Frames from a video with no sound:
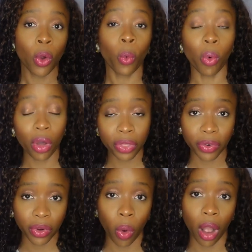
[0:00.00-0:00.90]
what
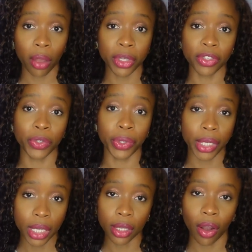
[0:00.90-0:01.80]
the requirements you
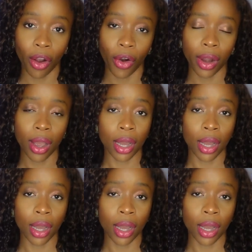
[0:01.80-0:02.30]
need are,